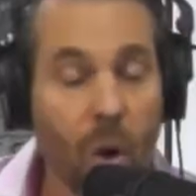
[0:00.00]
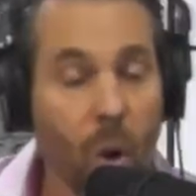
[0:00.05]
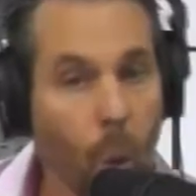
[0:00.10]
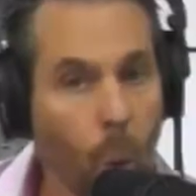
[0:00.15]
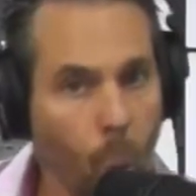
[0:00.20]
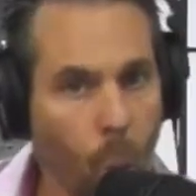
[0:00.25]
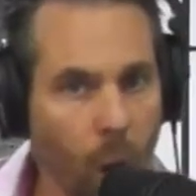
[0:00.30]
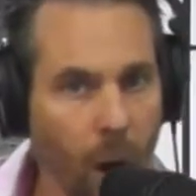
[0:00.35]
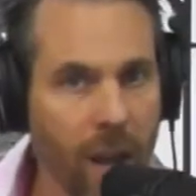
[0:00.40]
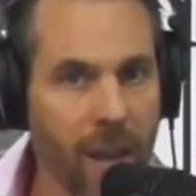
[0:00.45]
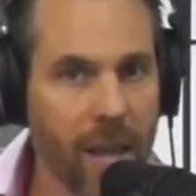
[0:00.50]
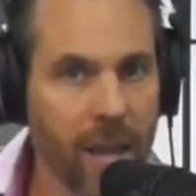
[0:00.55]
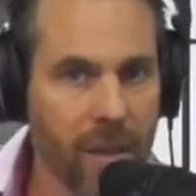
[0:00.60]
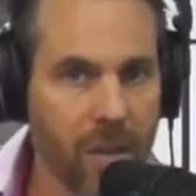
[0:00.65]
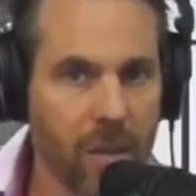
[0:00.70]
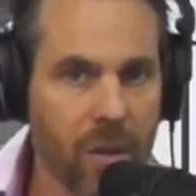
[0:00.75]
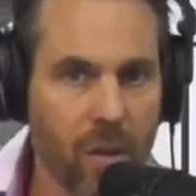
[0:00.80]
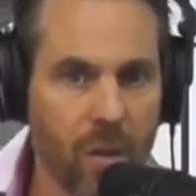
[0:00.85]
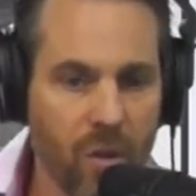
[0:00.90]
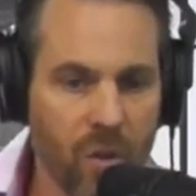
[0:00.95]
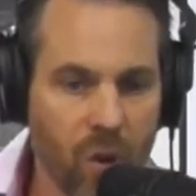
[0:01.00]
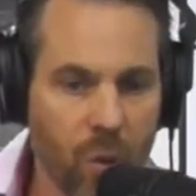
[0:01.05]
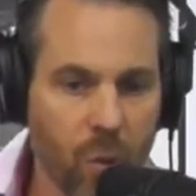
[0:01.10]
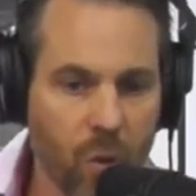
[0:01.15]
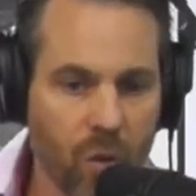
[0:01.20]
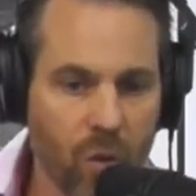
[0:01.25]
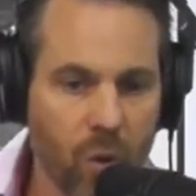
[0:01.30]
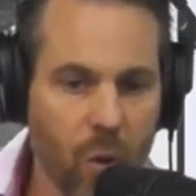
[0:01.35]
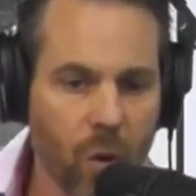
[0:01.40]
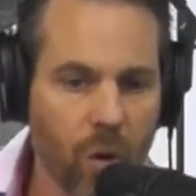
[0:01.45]
What is
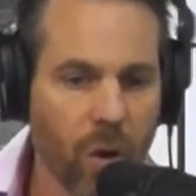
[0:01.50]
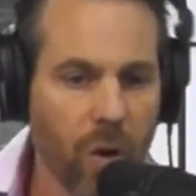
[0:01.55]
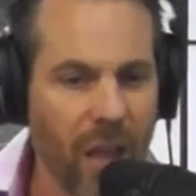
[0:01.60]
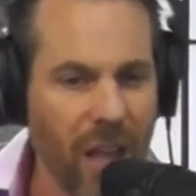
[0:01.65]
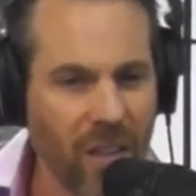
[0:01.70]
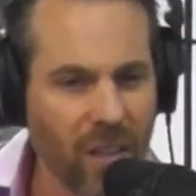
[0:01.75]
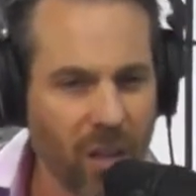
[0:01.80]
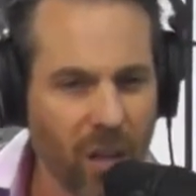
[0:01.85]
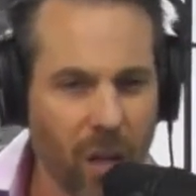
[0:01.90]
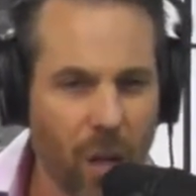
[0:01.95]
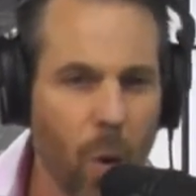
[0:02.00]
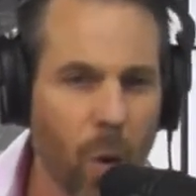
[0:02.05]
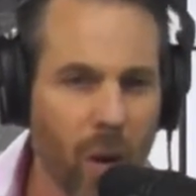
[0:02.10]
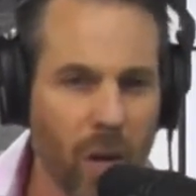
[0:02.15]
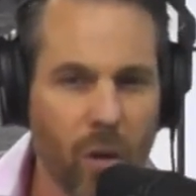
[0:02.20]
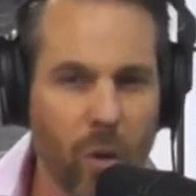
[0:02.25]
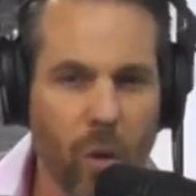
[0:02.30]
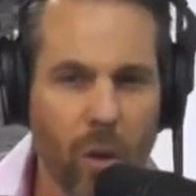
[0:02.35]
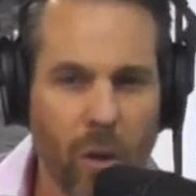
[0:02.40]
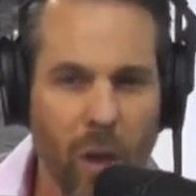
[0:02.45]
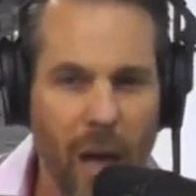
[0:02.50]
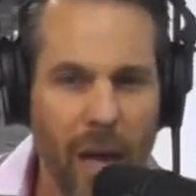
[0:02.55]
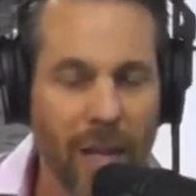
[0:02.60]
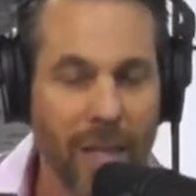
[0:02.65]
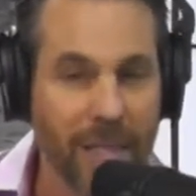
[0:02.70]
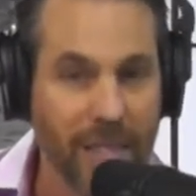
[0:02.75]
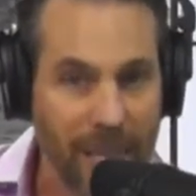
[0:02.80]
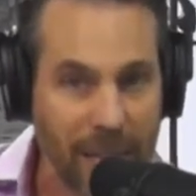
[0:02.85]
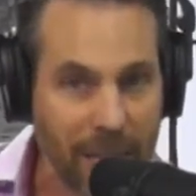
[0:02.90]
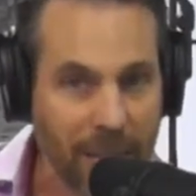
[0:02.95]
Consumers Corner? And that's going to go into a lot
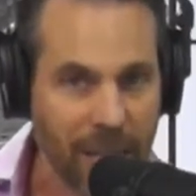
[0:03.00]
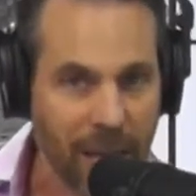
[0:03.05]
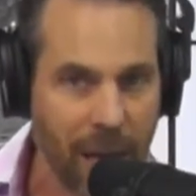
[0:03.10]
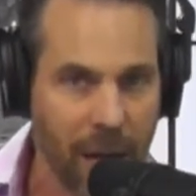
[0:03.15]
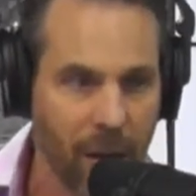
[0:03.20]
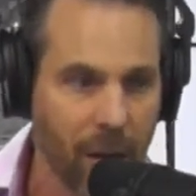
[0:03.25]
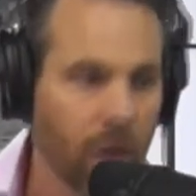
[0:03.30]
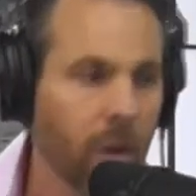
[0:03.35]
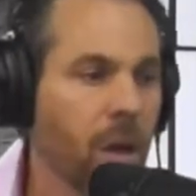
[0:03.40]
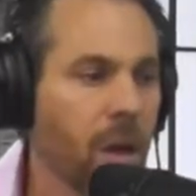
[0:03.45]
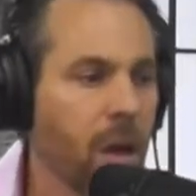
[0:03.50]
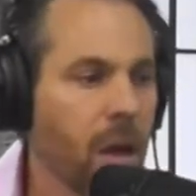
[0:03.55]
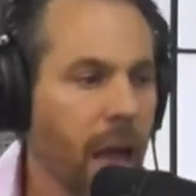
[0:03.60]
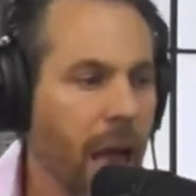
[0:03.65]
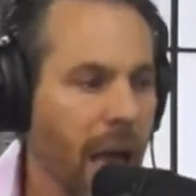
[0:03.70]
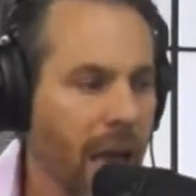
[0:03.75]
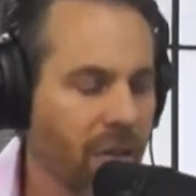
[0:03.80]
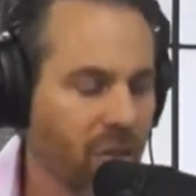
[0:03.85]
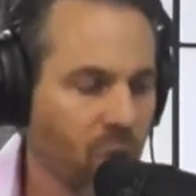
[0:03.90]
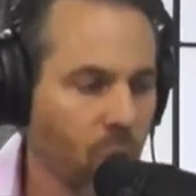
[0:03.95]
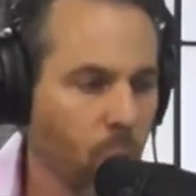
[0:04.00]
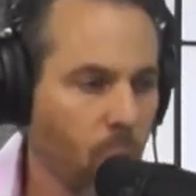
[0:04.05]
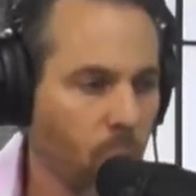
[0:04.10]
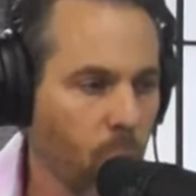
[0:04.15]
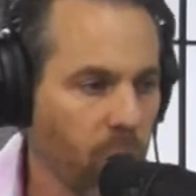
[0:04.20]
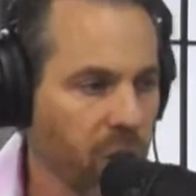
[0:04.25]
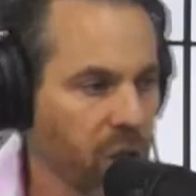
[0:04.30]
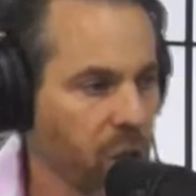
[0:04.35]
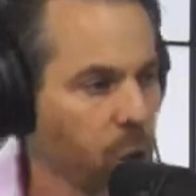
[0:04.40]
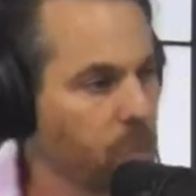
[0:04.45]
of detail as to what
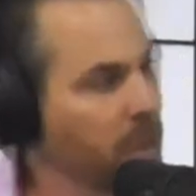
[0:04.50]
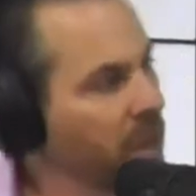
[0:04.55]
we do.